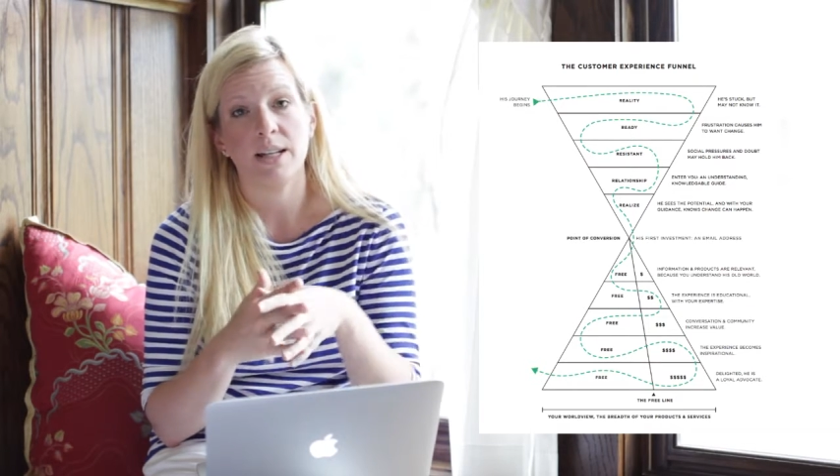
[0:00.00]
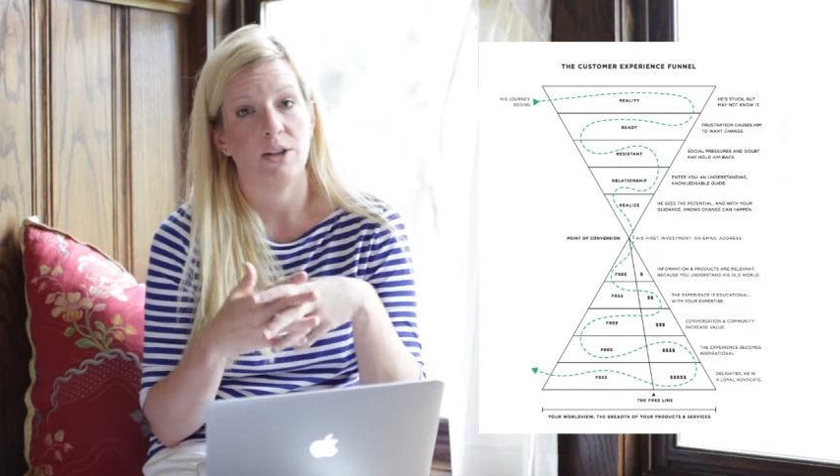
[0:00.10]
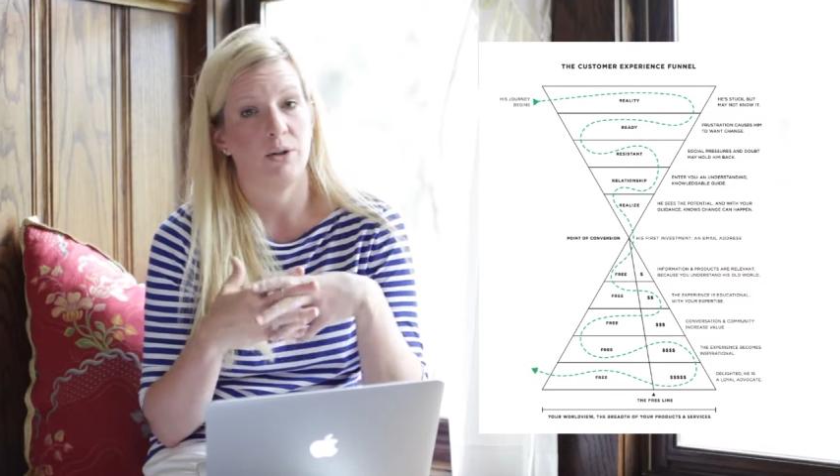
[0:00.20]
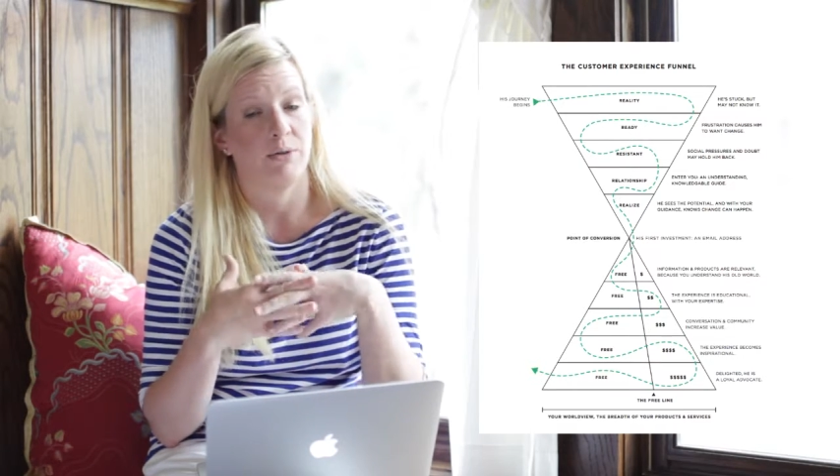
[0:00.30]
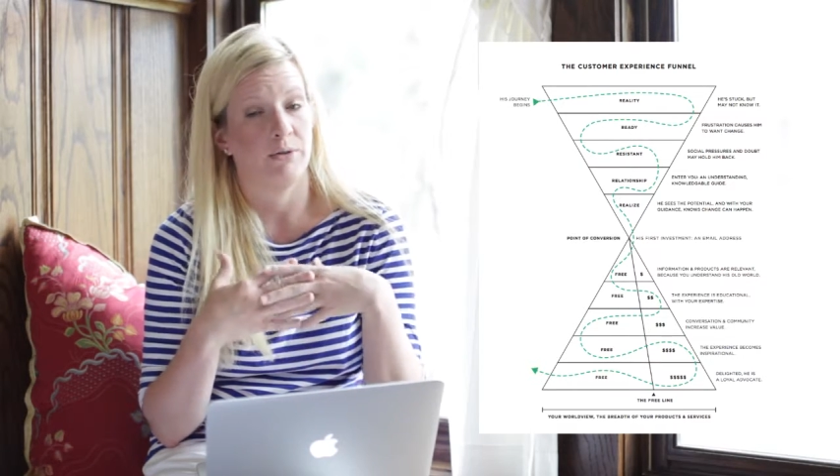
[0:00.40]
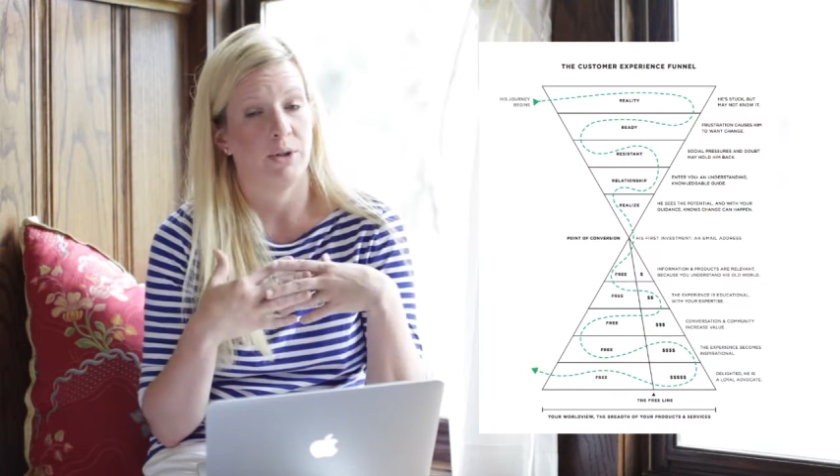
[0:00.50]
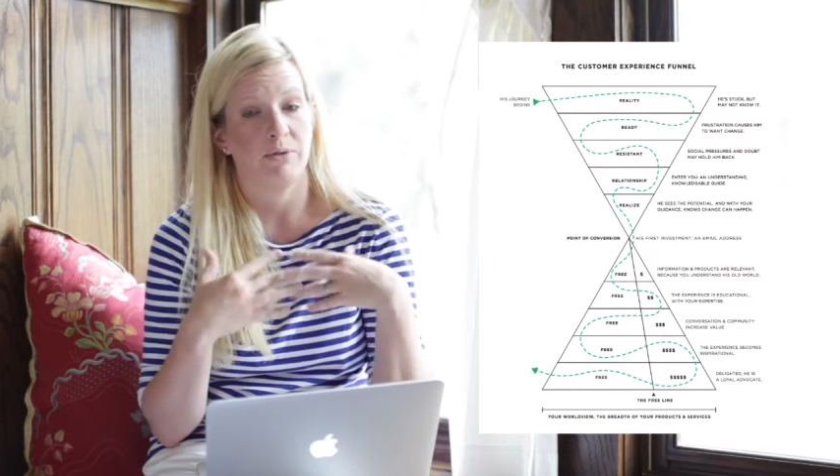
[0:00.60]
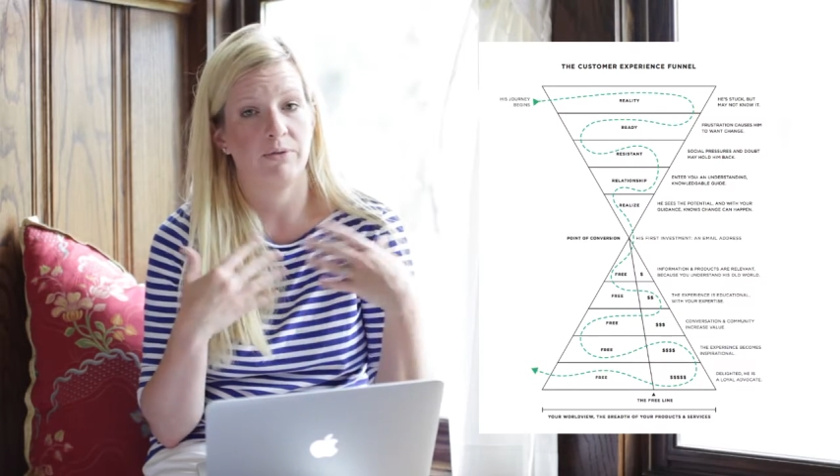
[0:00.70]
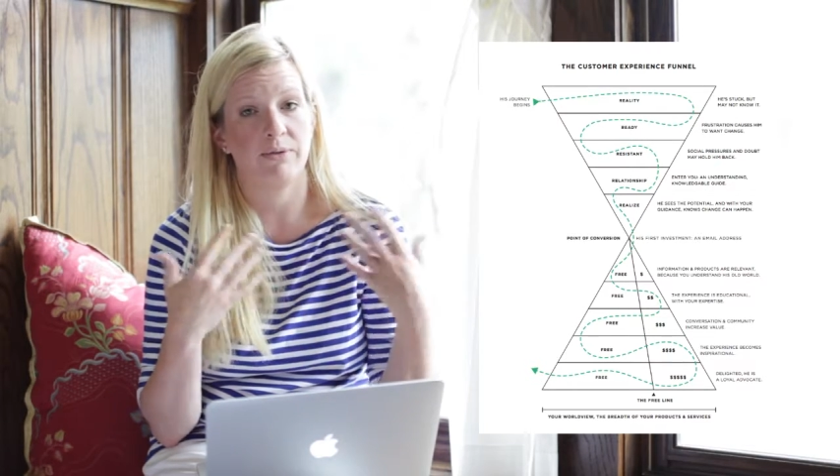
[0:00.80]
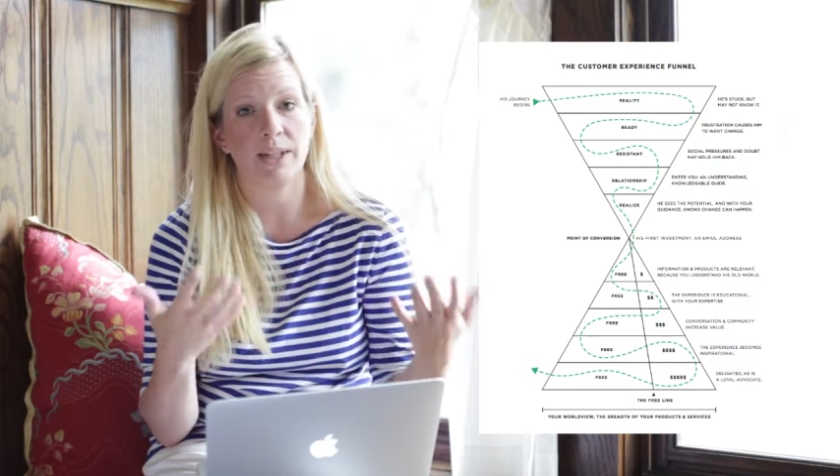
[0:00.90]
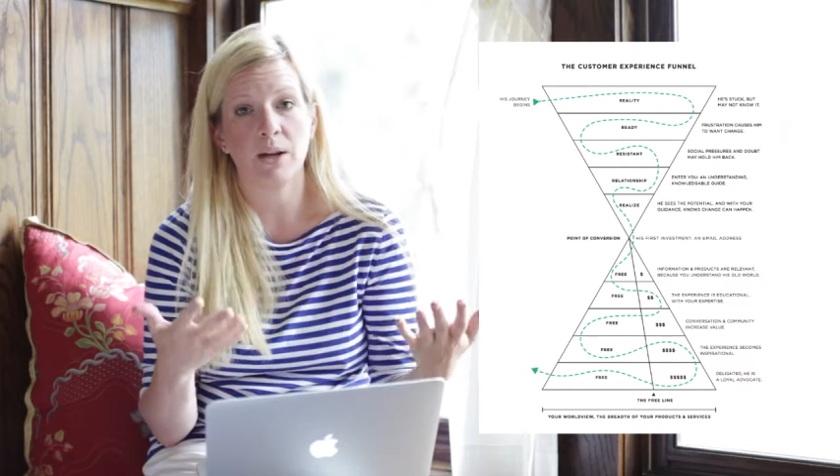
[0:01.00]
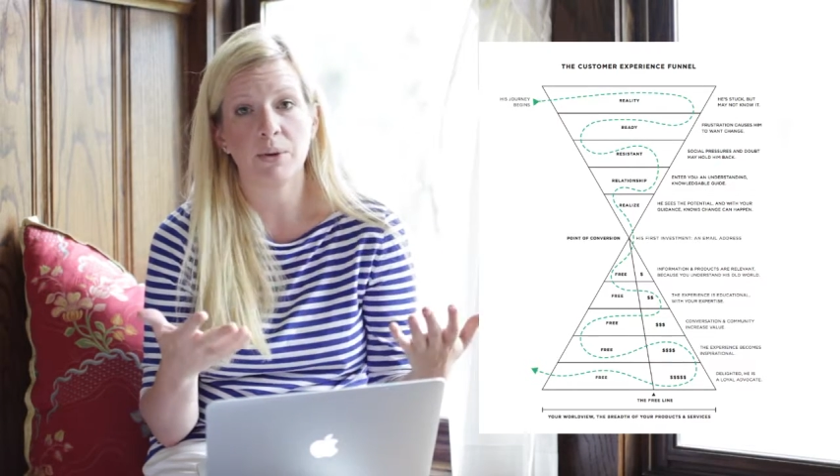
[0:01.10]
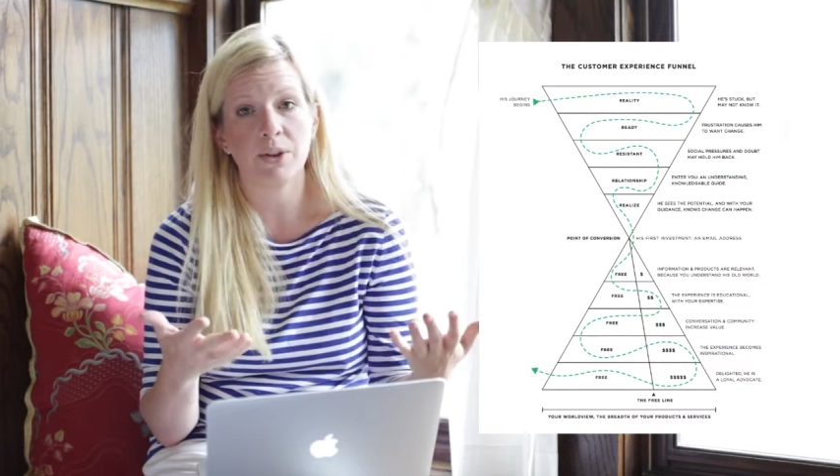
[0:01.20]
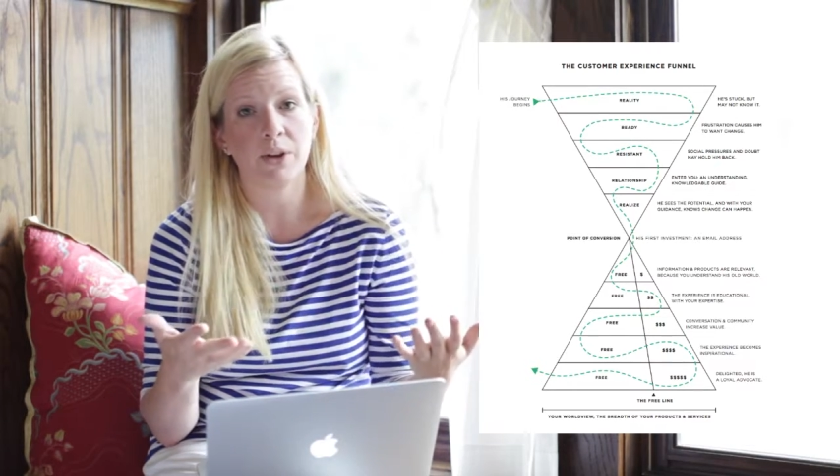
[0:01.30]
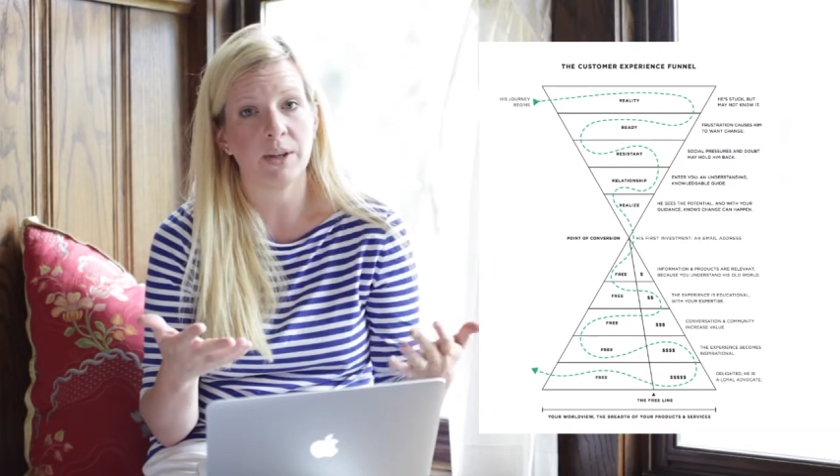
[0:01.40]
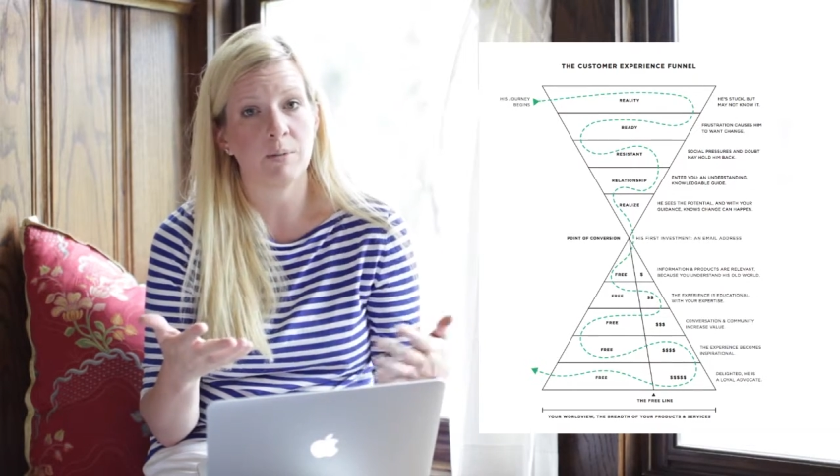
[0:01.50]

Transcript: You've dealt with all the